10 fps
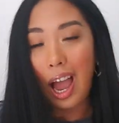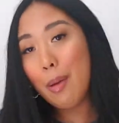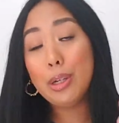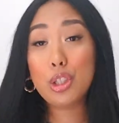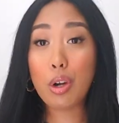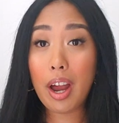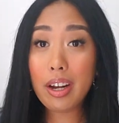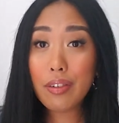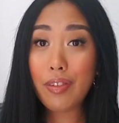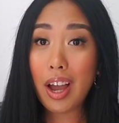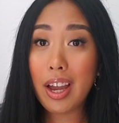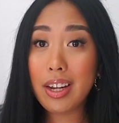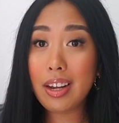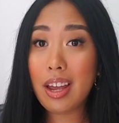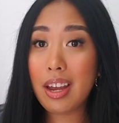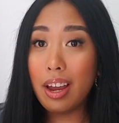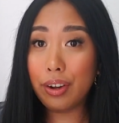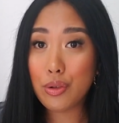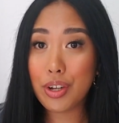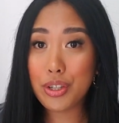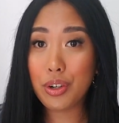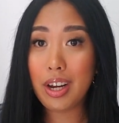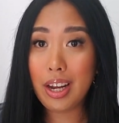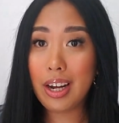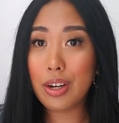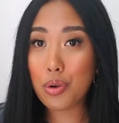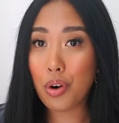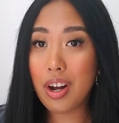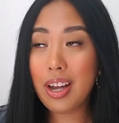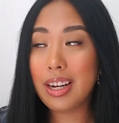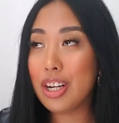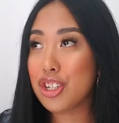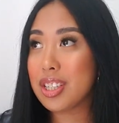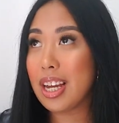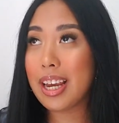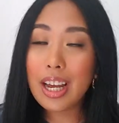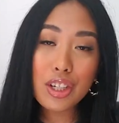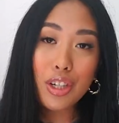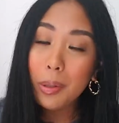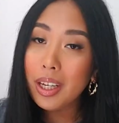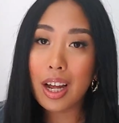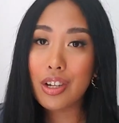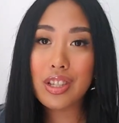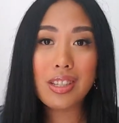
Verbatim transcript: I've been trying to find a hairdresser in Andorra and I can't do it. I